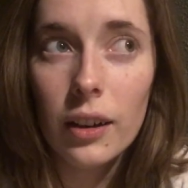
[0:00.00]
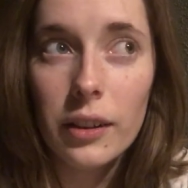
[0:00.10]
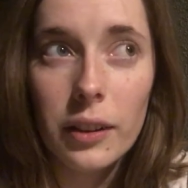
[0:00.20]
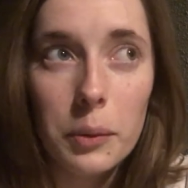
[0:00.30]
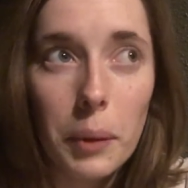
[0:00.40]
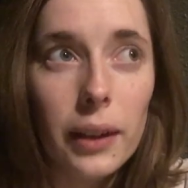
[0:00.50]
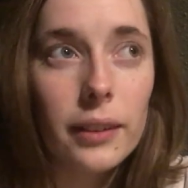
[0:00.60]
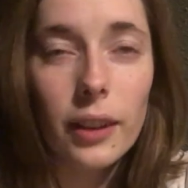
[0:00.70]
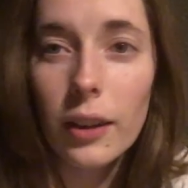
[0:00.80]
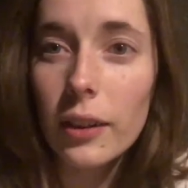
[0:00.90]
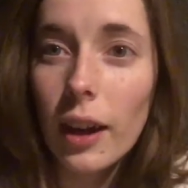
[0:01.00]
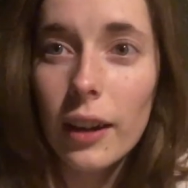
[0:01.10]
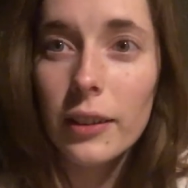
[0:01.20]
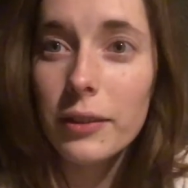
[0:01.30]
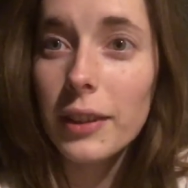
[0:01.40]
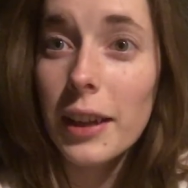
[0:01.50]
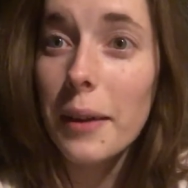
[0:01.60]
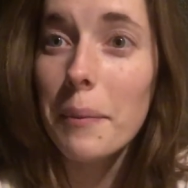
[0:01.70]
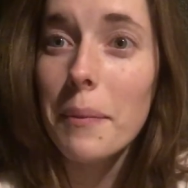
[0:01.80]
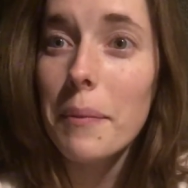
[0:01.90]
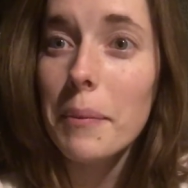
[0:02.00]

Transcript: this might sound kind of lame,